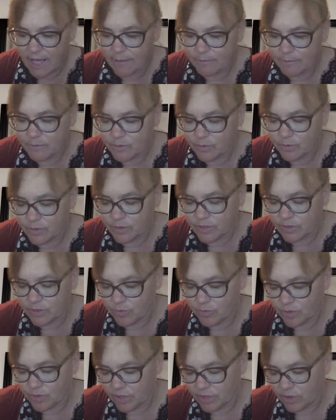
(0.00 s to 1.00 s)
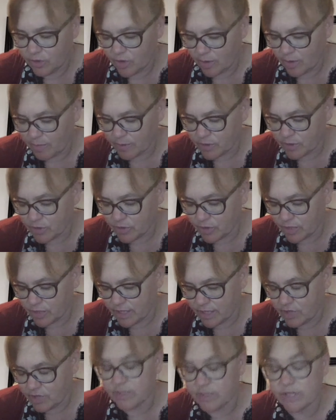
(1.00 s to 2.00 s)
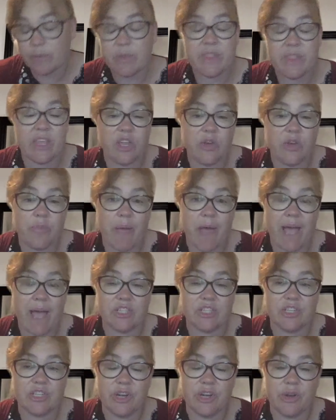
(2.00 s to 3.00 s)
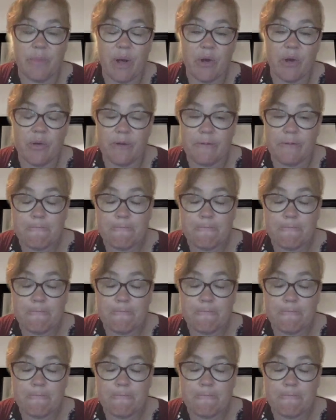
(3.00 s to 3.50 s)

So it's a really good opportunity to do something that you're passionate about.